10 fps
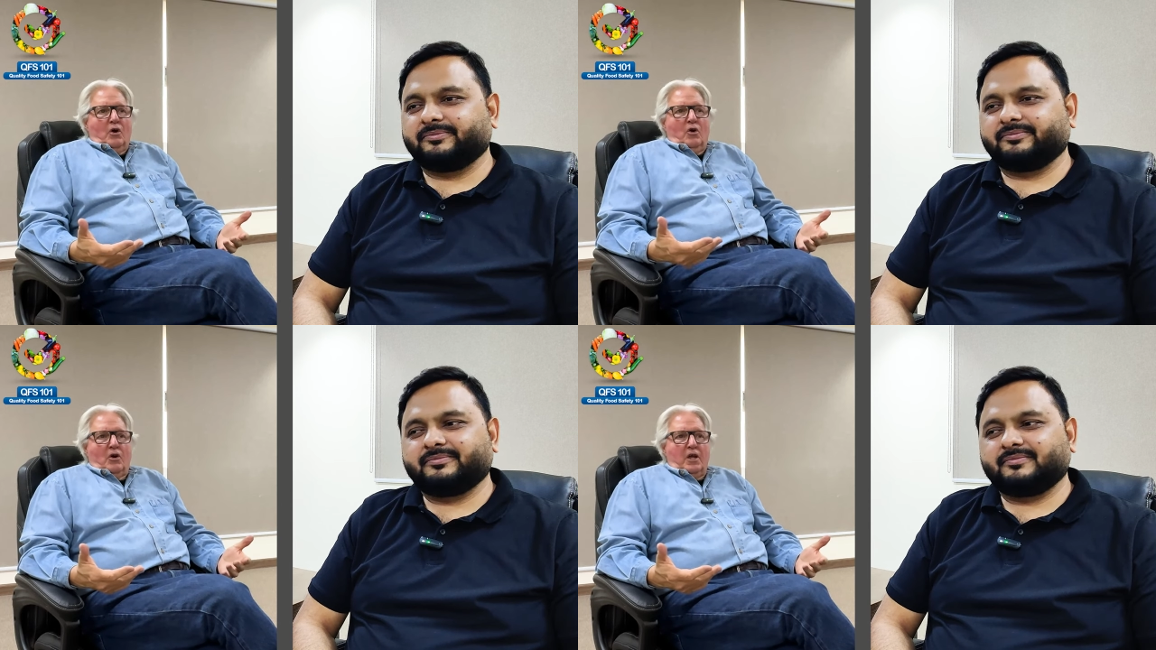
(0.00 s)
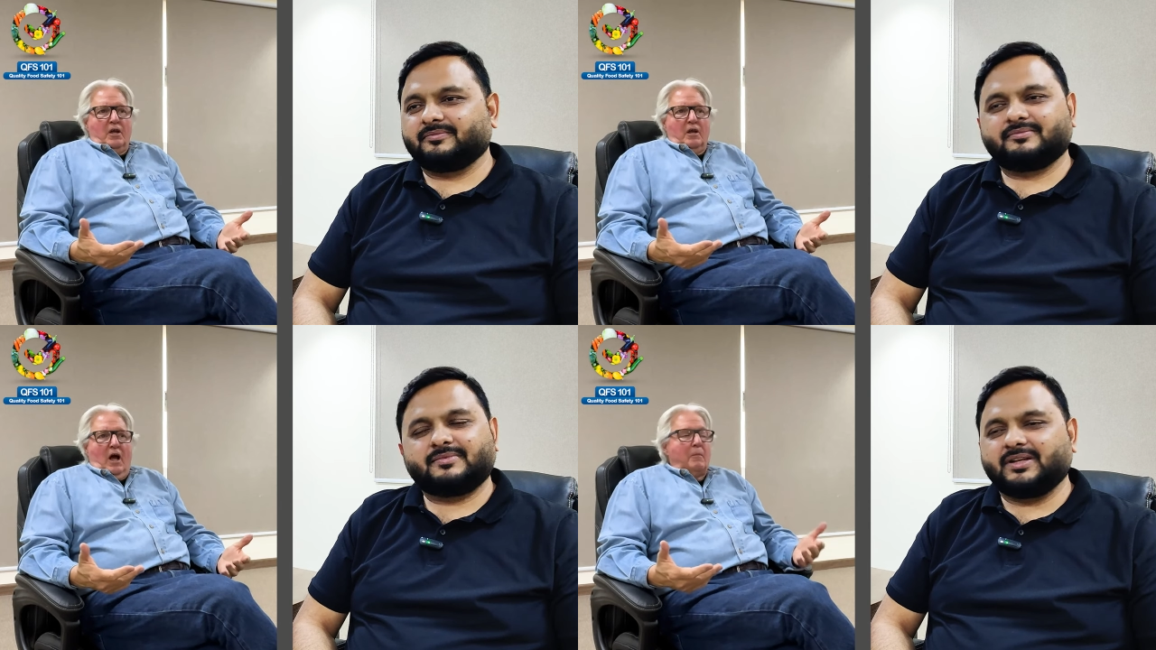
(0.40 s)

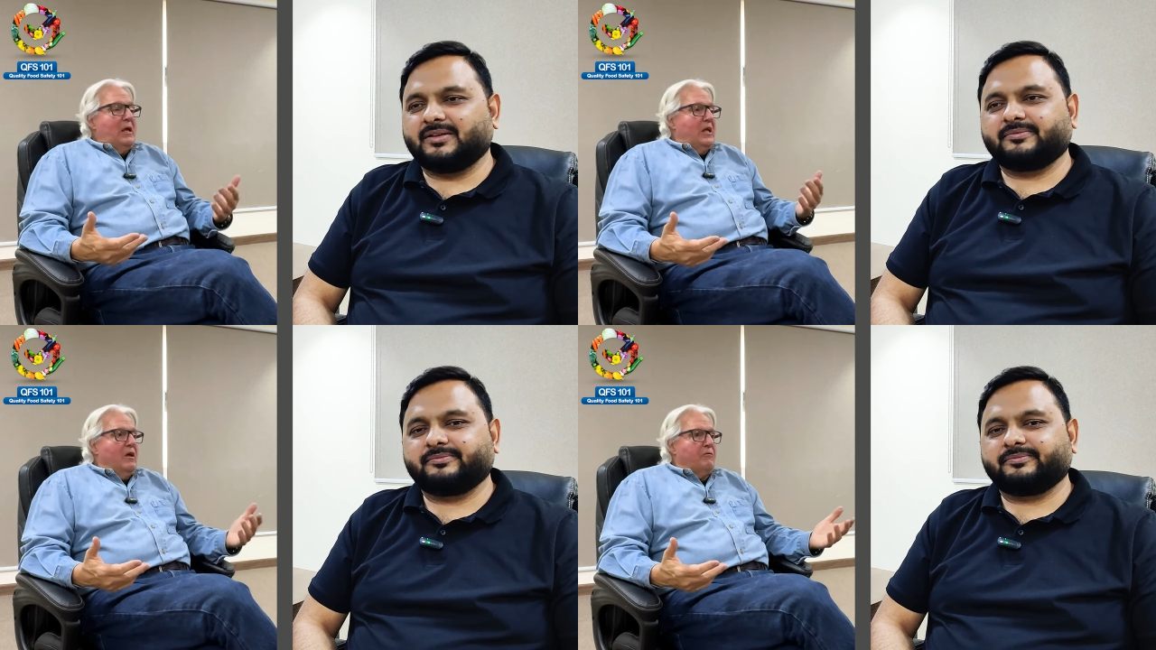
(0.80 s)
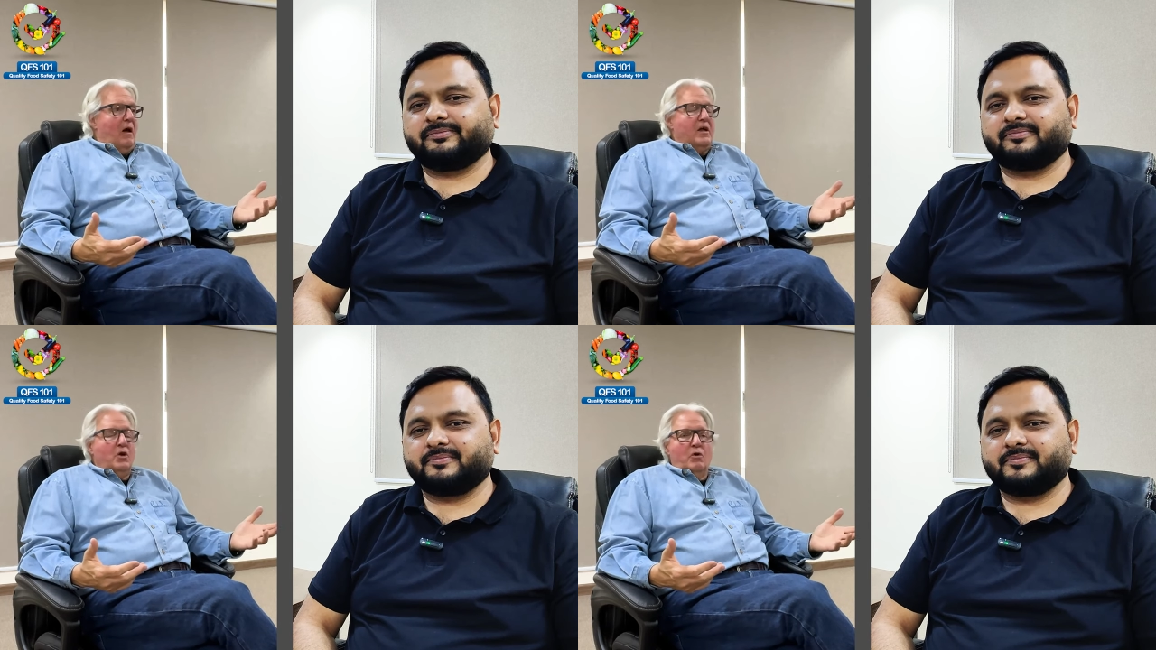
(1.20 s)
Speaker 1: cooking. I yeah. mean, if
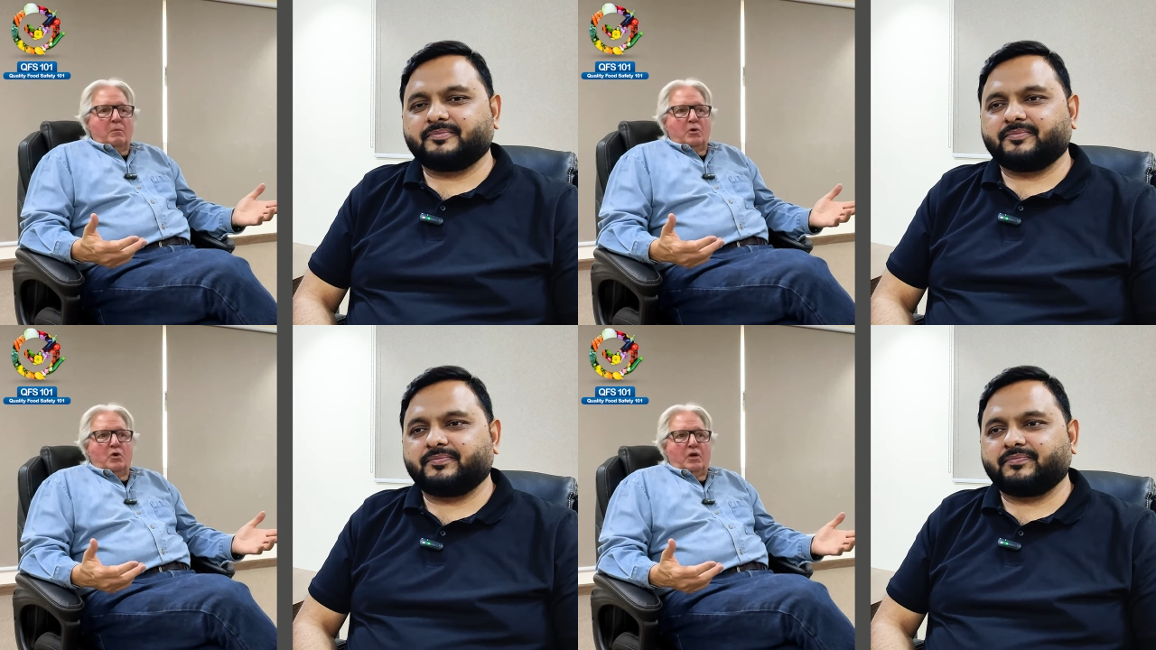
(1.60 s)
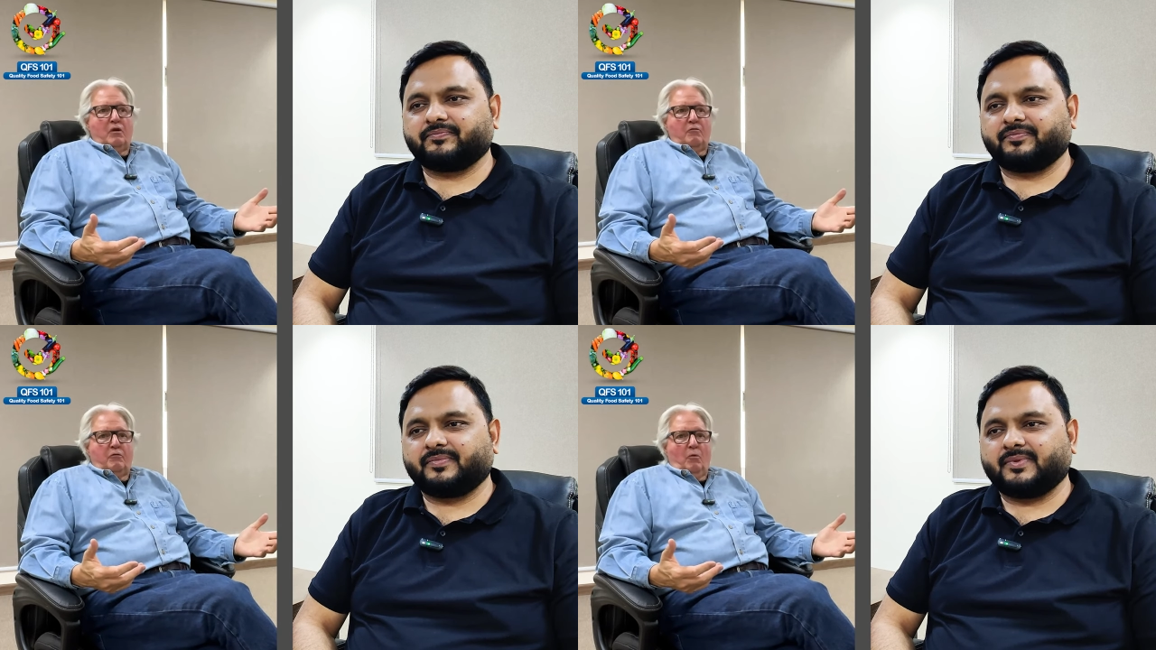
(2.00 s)
I know I'm
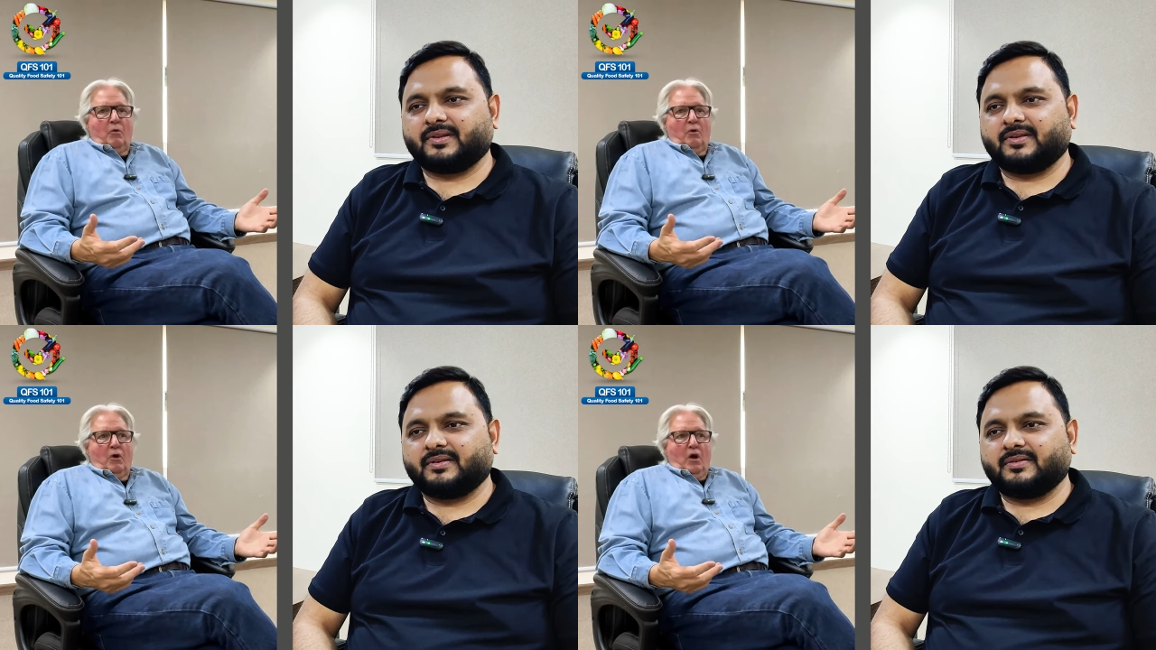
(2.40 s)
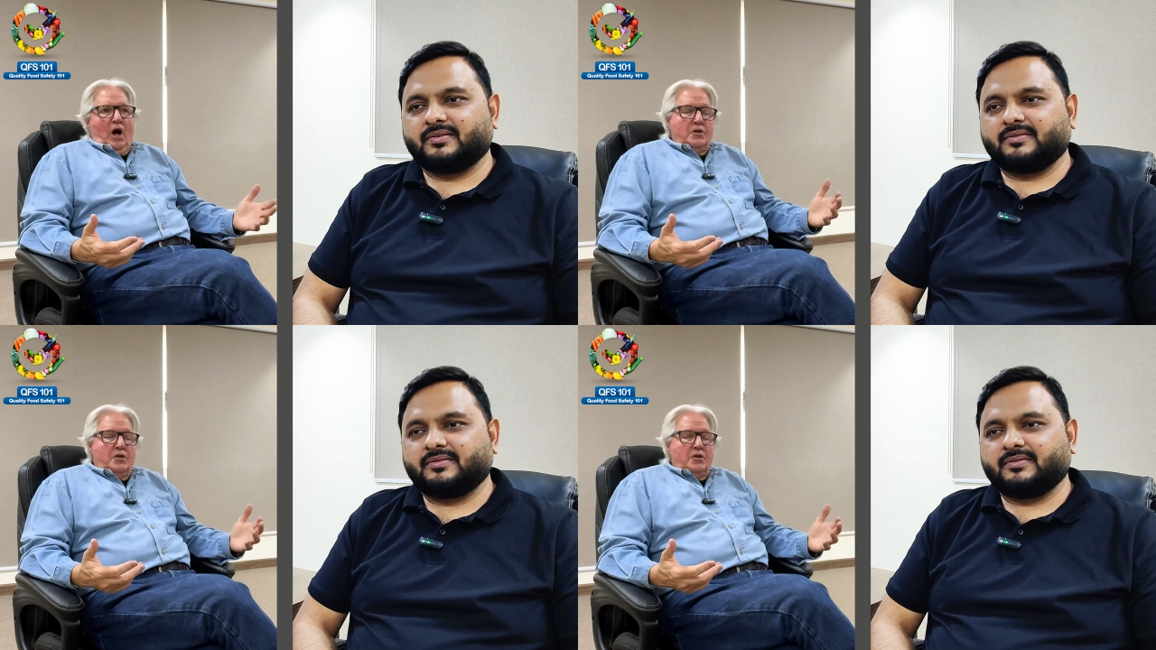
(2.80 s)
cooking for